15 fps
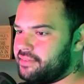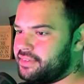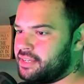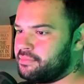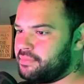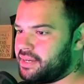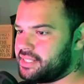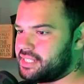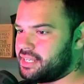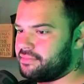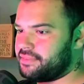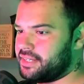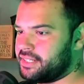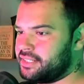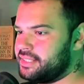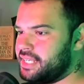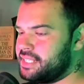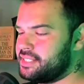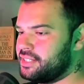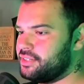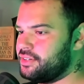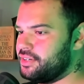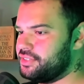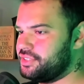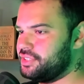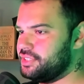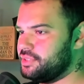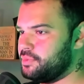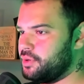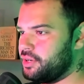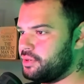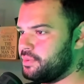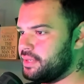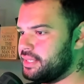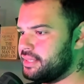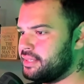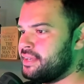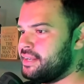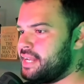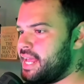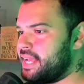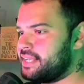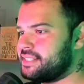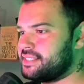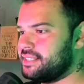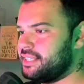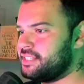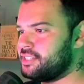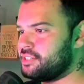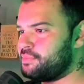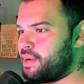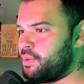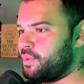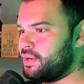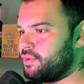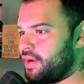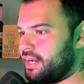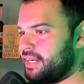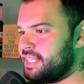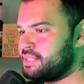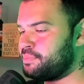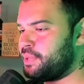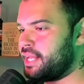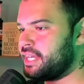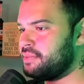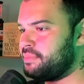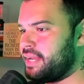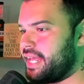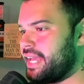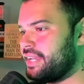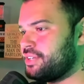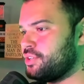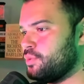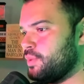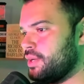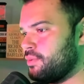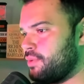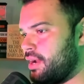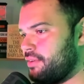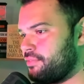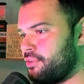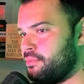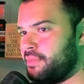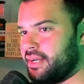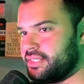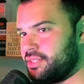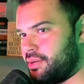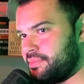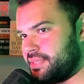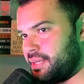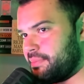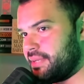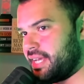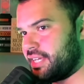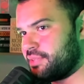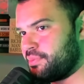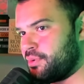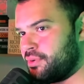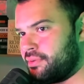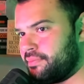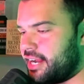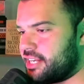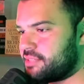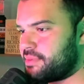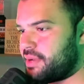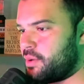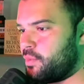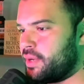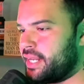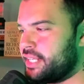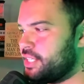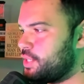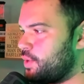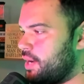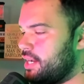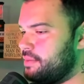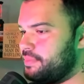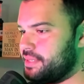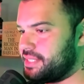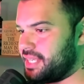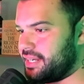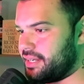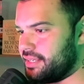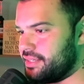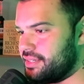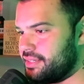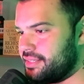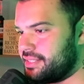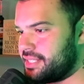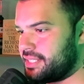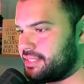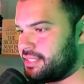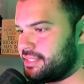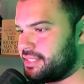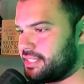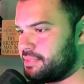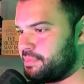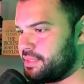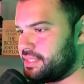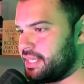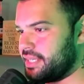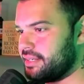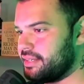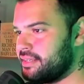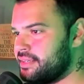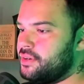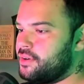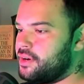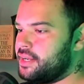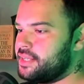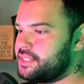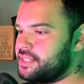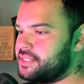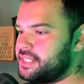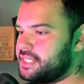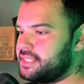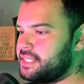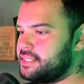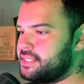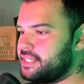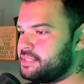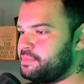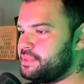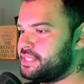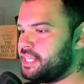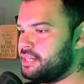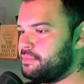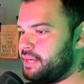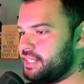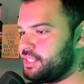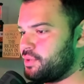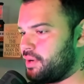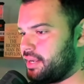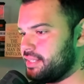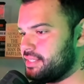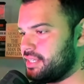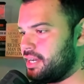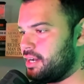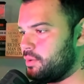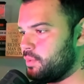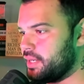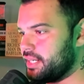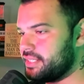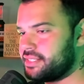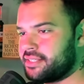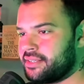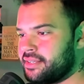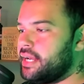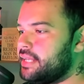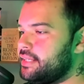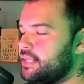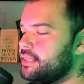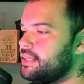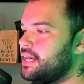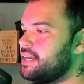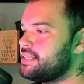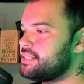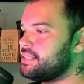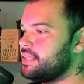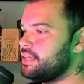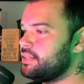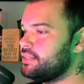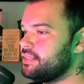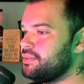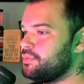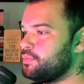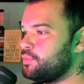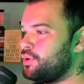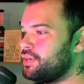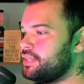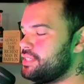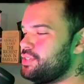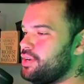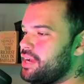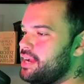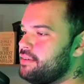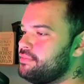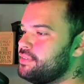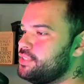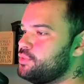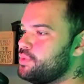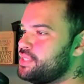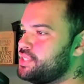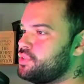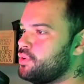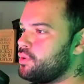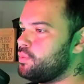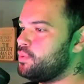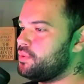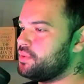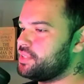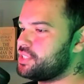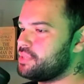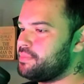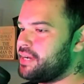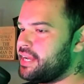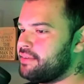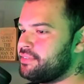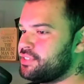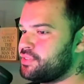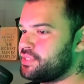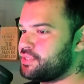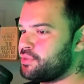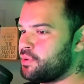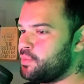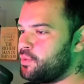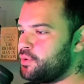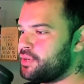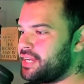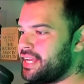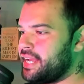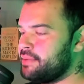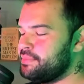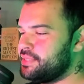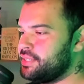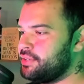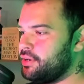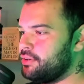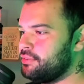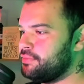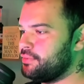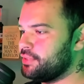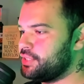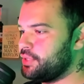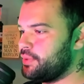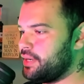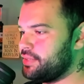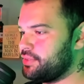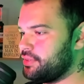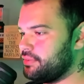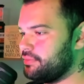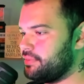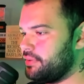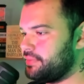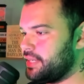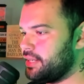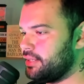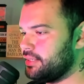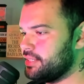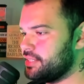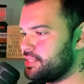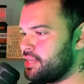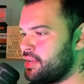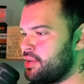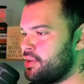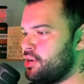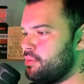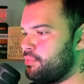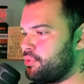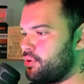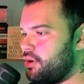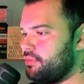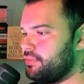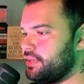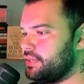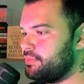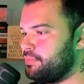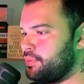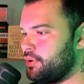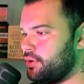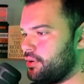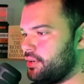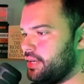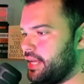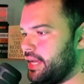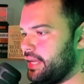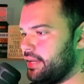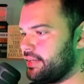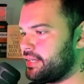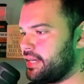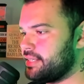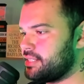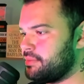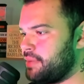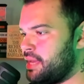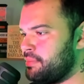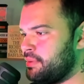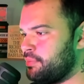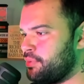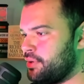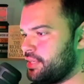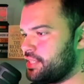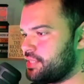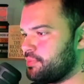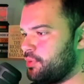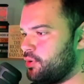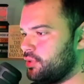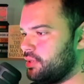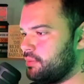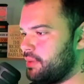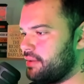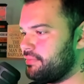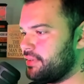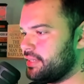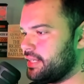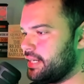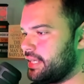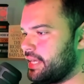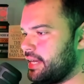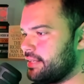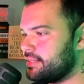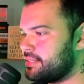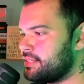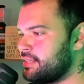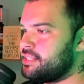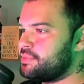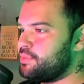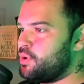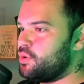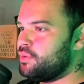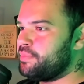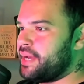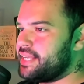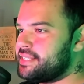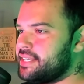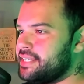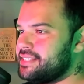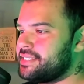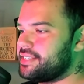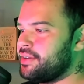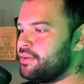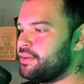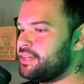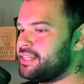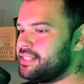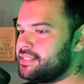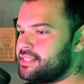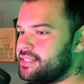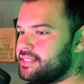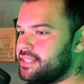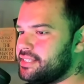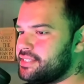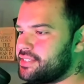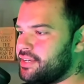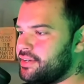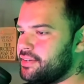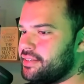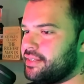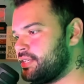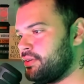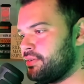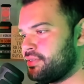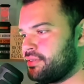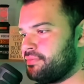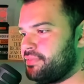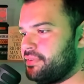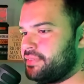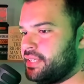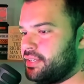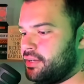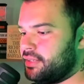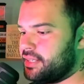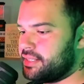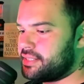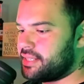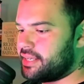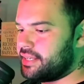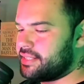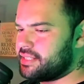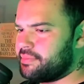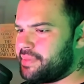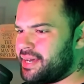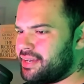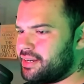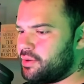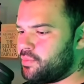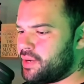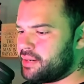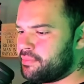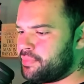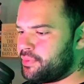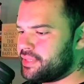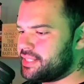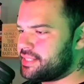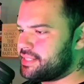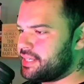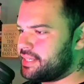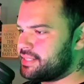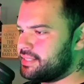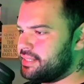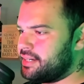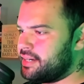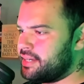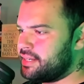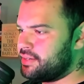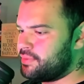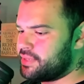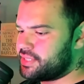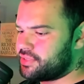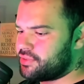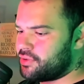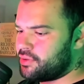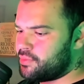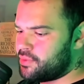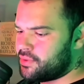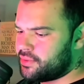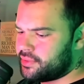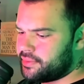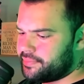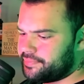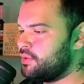I've given myself a decent cushion to work with. Next, let's look at my win rate. Let's plug in my actual win rate from my Top Step dashboard. Here's my winning trade percentage, 66%. All right, so 66% of my trades are winners. And then lastly, what is your average risk to reward? So my average risk to reward, I aim to go for $250 profit per day. Okay, so I'm aiming pretty small on my funded accounts. Small base hits, going consistent. So $250 is about a 1.69 risk to reward.